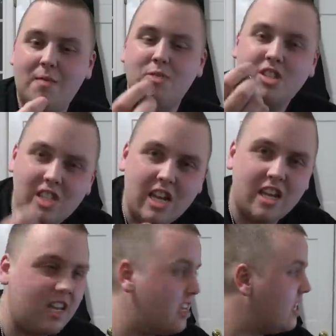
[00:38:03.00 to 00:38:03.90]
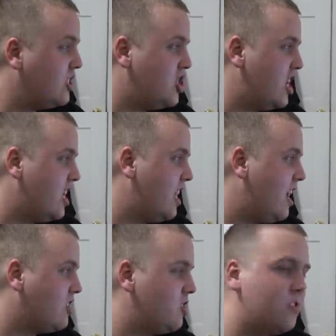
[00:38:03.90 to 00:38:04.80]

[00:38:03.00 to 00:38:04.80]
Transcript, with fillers: I'm seeing is checking out.